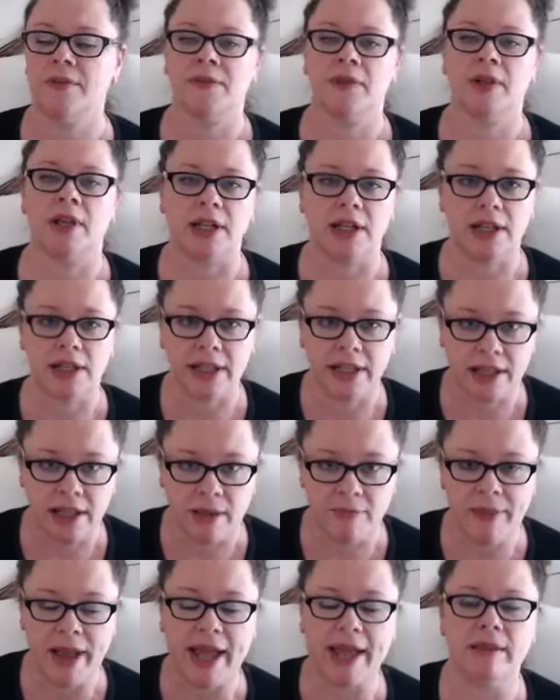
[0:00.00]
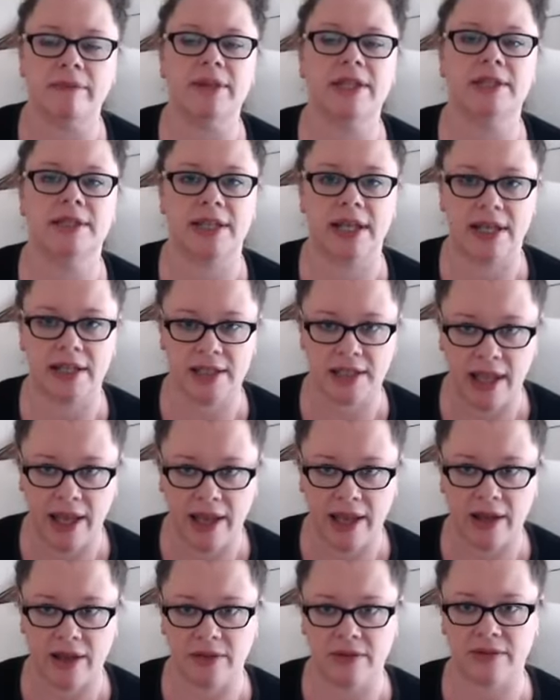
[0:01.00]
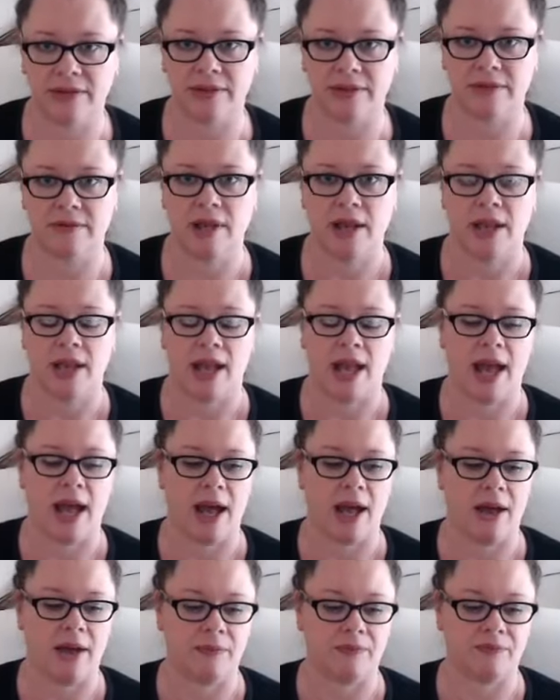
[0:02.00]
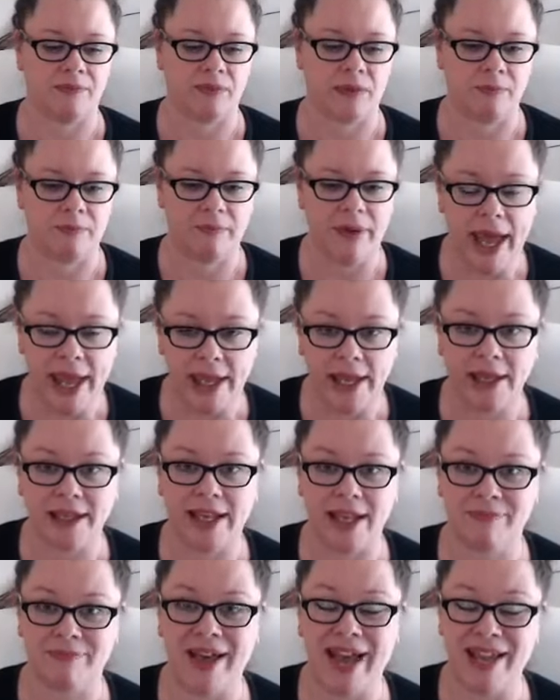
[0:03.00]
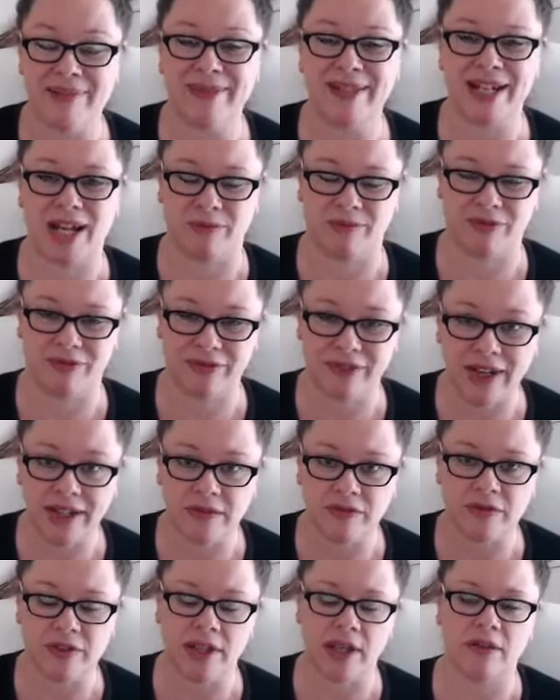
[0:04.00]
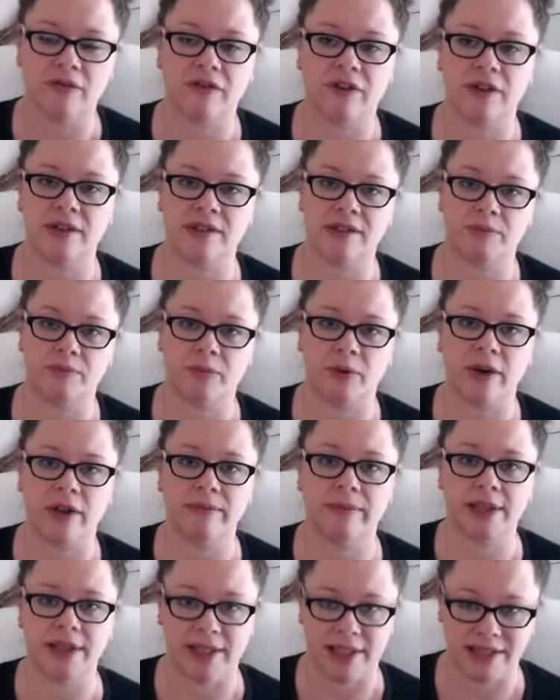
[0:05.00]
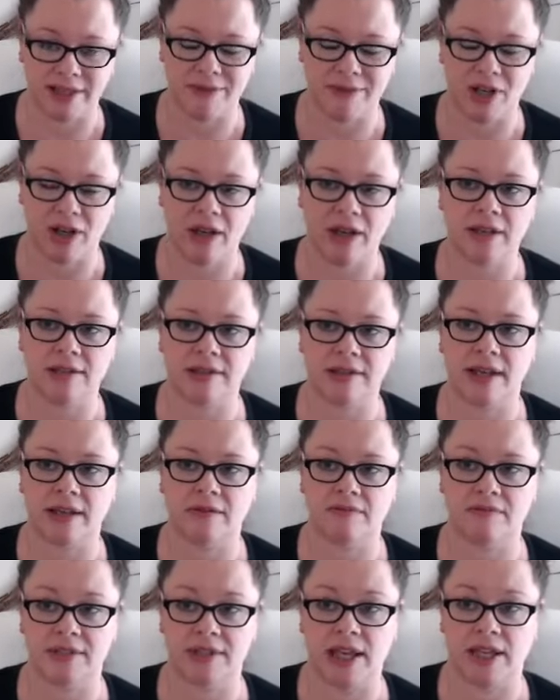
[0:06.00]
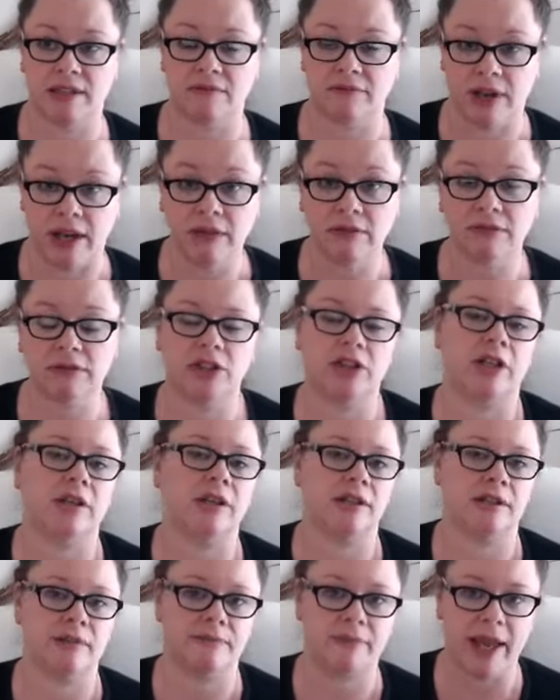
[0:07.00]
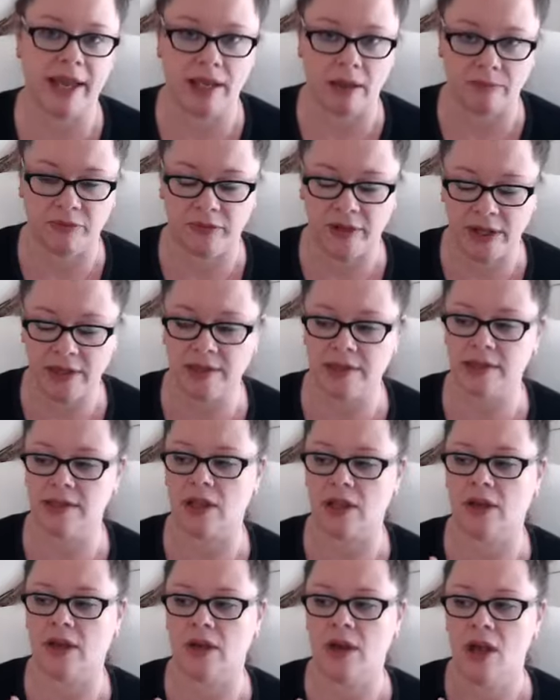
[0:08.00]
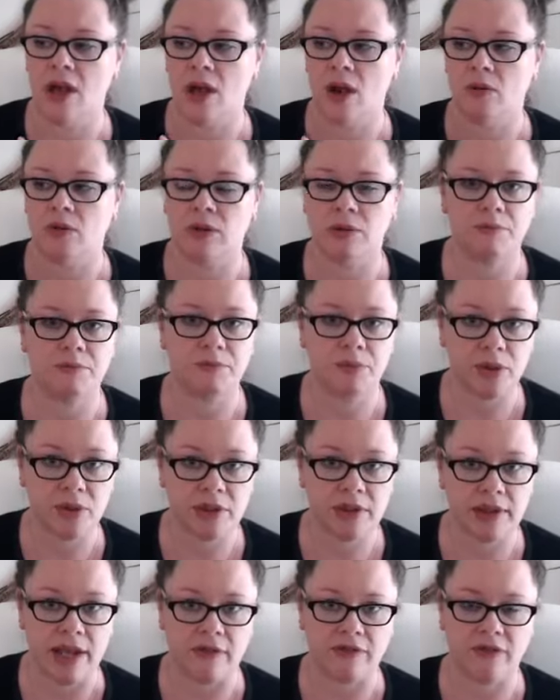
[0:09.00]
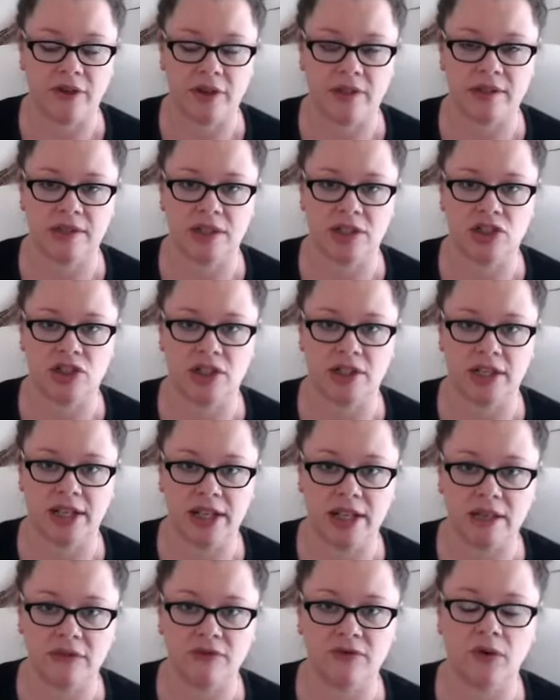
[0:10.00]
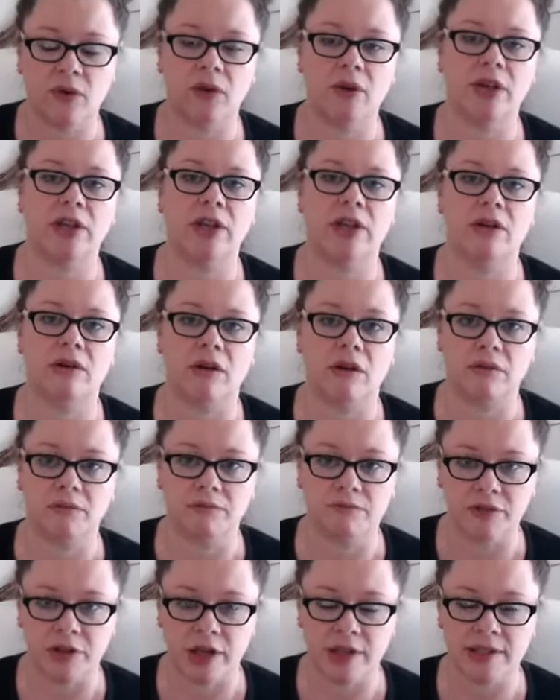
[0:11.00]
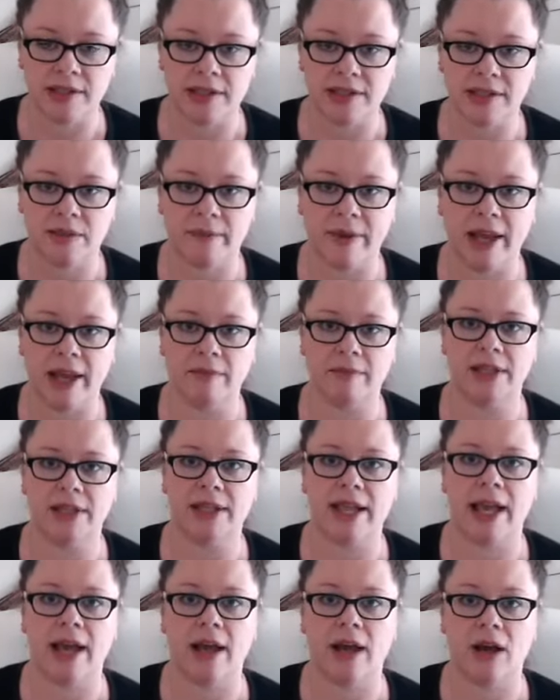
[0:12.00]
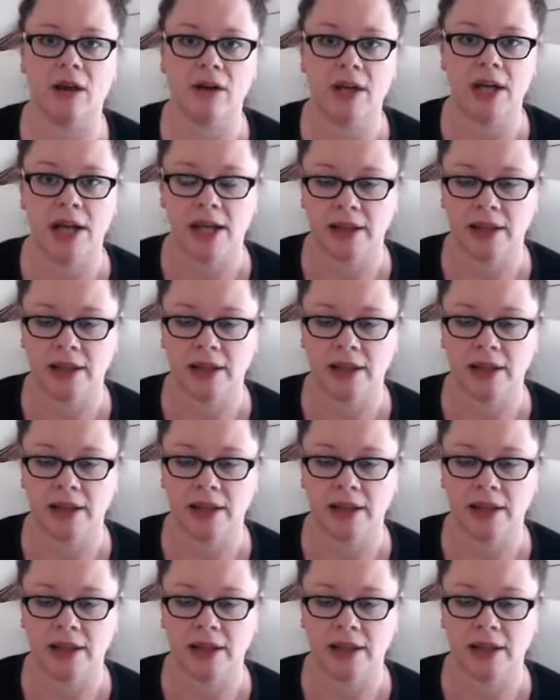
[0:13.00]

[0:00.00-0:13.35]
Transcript: You're going to collect their payment details, get payment up front for that first appointment. Let them know. So say, well, pay up front, so we'll book that first session in for you. I'll process the payment now.